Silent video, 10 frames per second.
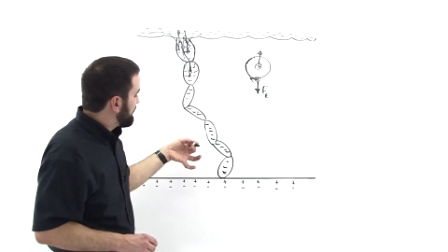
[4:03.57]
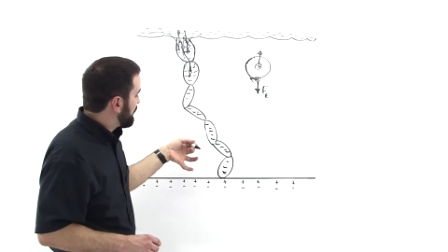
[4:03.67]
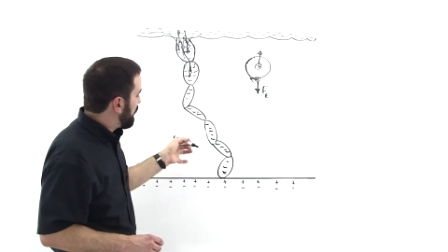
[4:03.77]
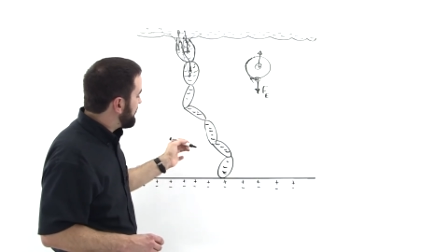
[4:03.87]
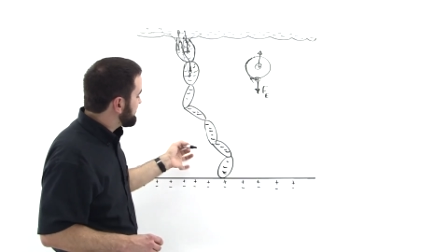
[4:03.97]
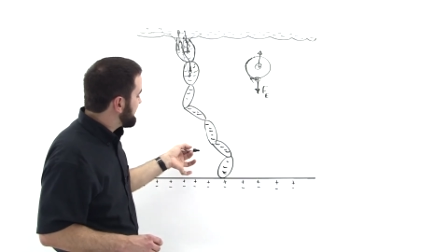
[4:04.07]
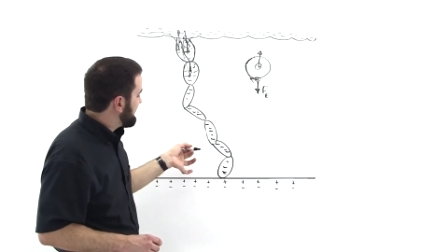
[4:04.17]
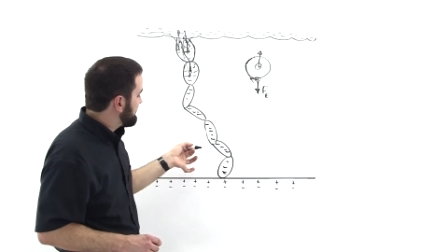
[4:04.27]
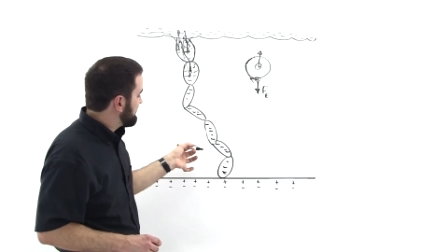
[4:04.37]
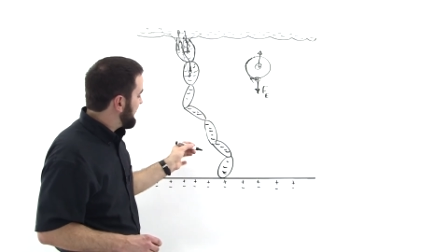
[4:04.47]
the ones
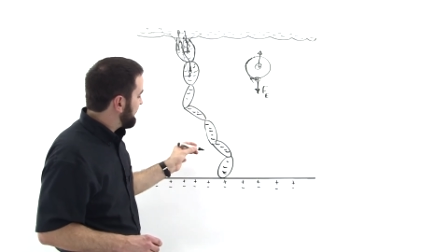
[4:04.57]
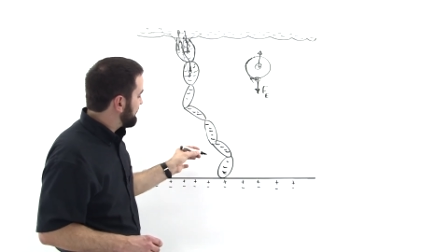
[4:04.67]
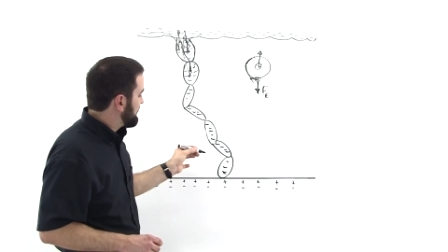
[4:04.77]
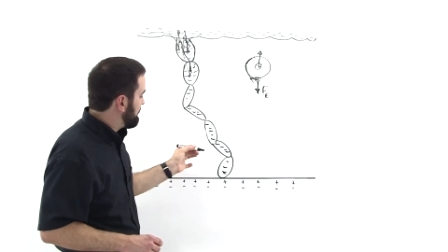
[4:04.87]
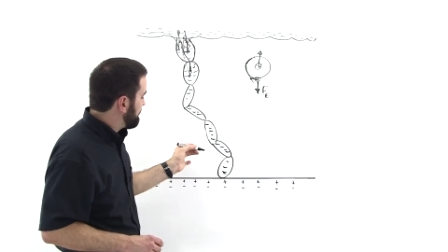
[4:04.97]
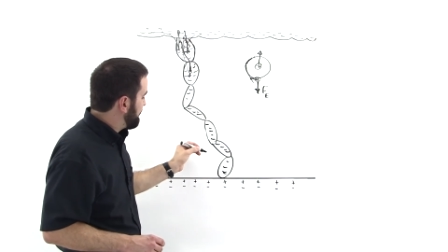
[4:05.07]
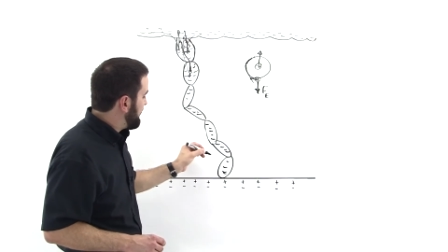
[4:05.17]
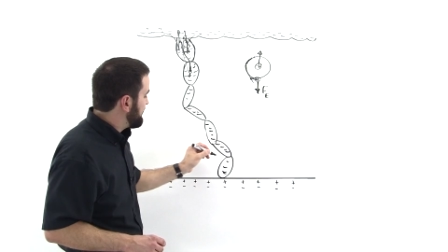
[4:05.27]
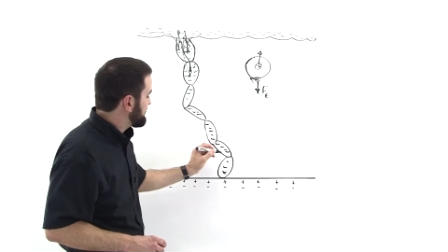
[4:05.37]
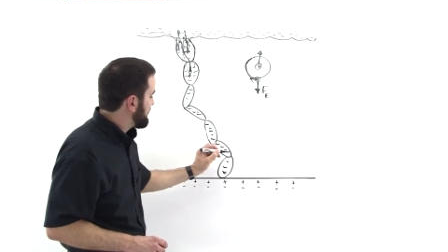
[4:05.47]
that they dump
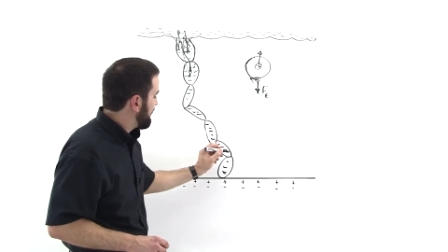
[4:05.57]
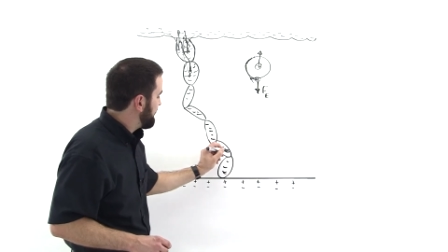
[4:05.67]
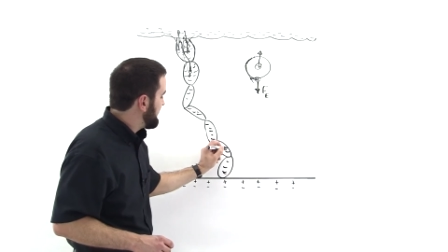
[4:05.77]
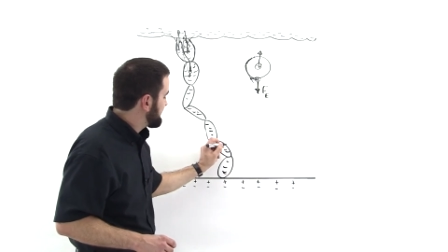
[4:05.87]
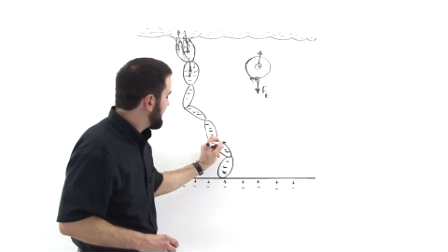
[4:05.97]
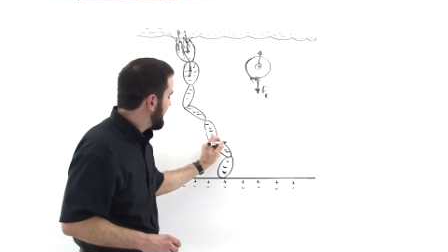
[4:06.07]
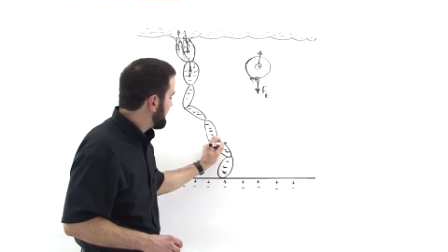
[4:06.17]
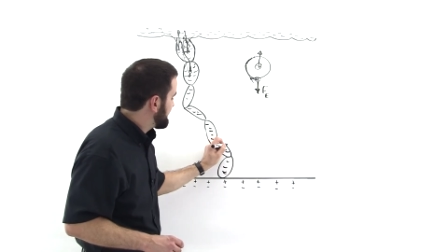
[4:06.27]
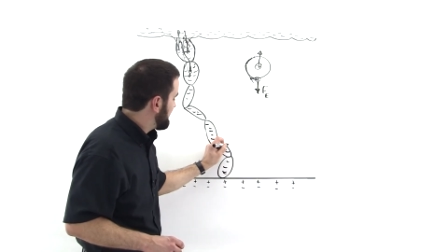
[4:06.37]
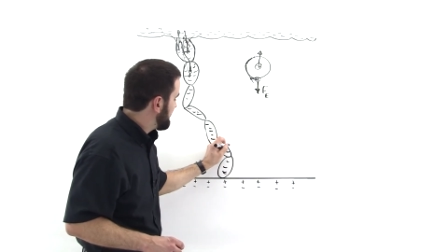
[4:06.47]
first are these guys